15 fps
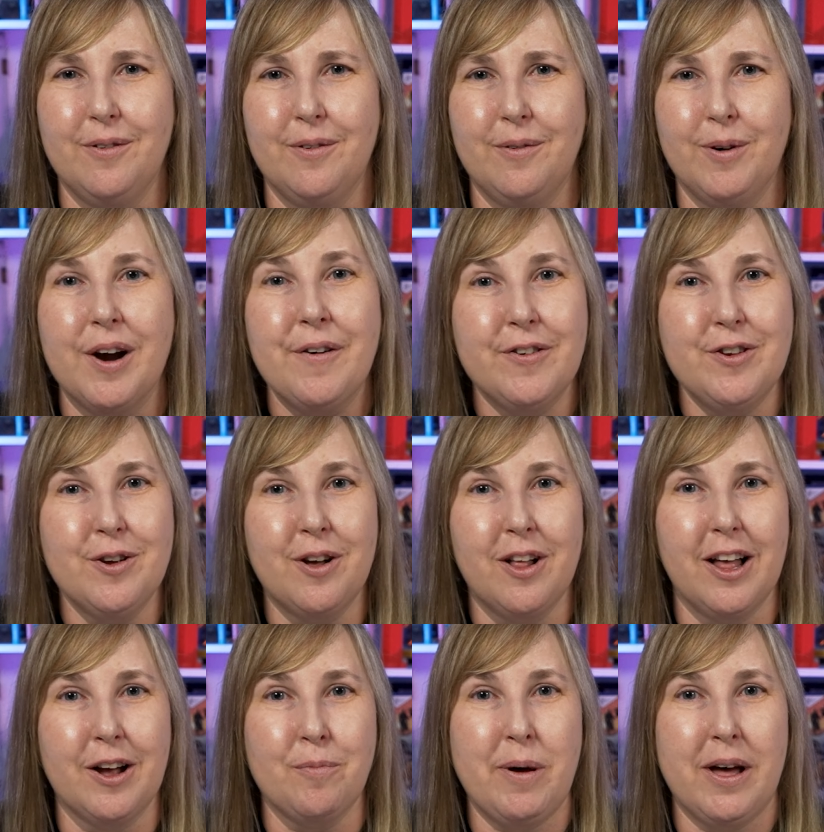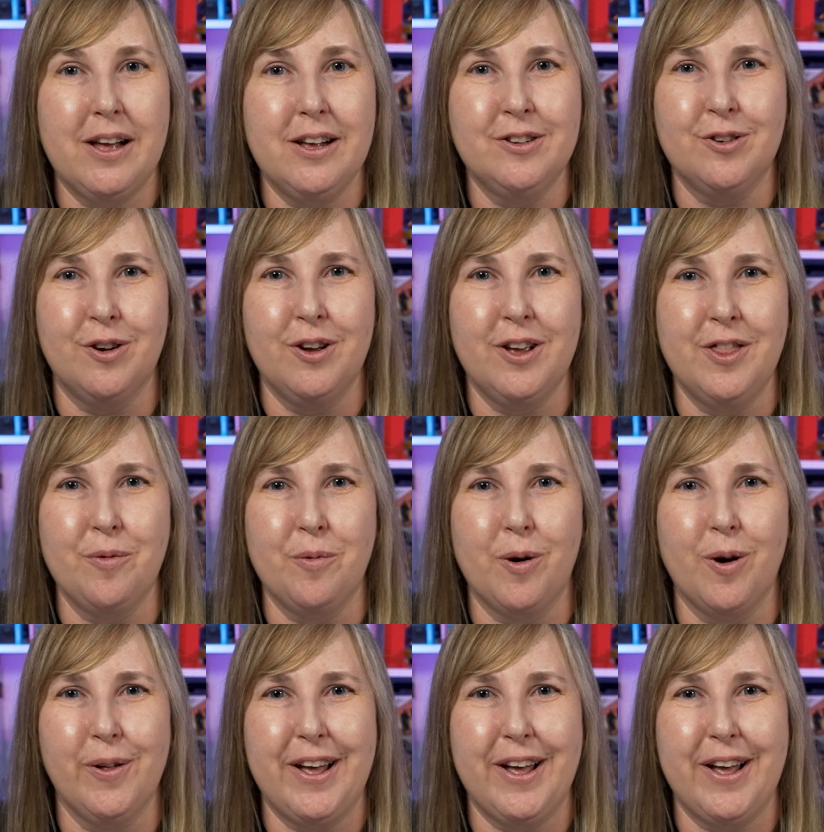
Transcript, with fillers: wherever you collect PEZ in the world.